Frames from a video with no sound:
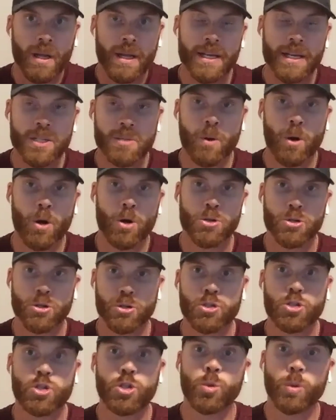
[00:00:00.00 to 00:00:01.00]

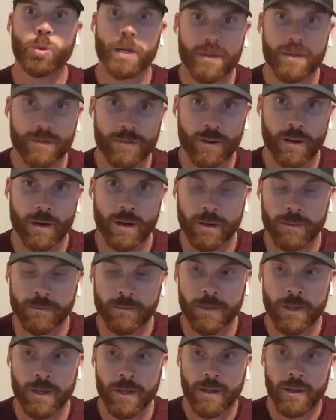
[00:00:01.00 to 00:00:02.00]
exposure to it, from